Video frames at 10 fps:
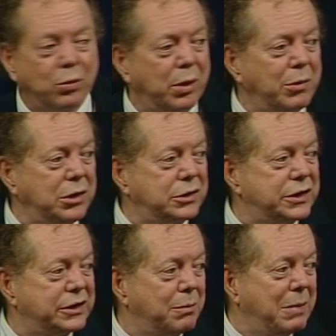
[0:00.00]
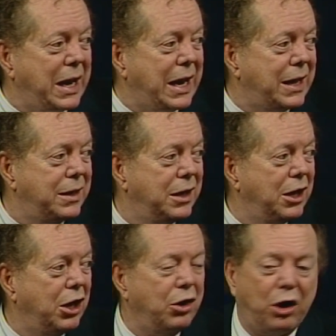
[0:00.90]
The woman looks at the man,
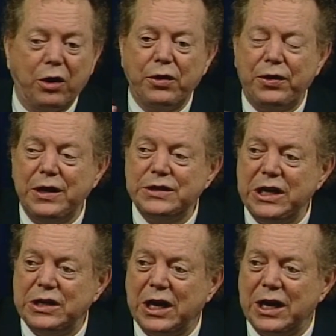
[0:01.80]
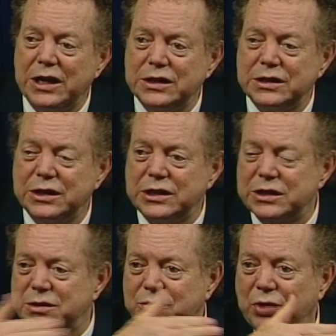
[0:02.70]
and all the things he does that
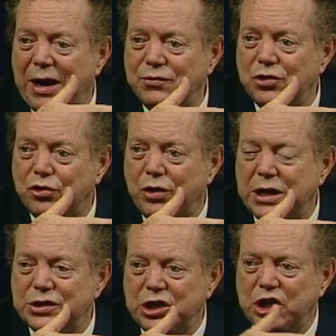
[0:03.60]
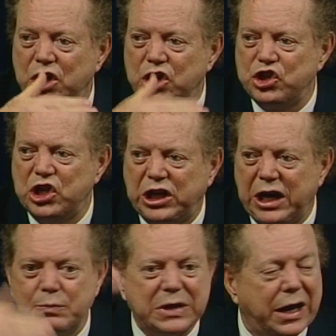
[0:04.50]
just drives her crazy, she
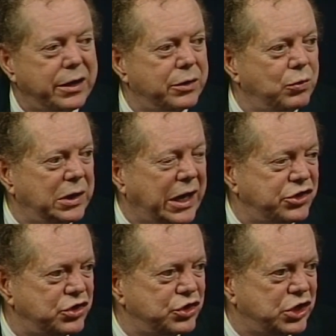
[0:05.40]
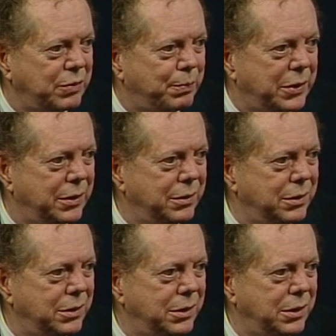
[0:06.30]
keeps out of the relationship.
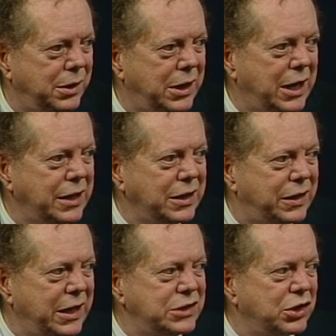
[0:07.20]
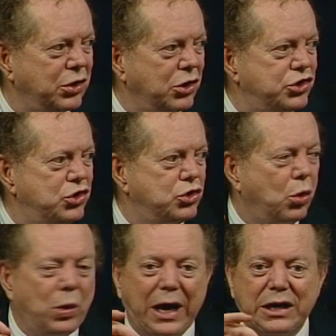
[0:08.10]
And the things that those two
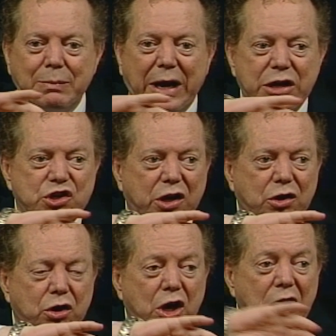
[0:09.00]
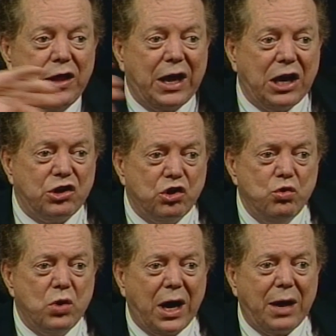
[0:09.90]
don't like about each other, they
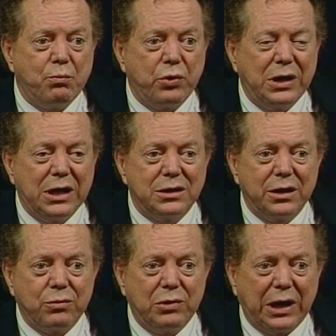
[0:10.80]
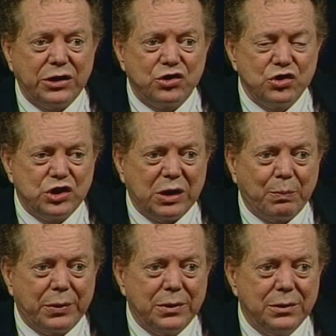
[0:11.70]
do not bring into the
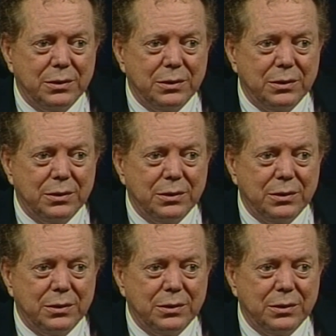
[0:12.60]
relationship.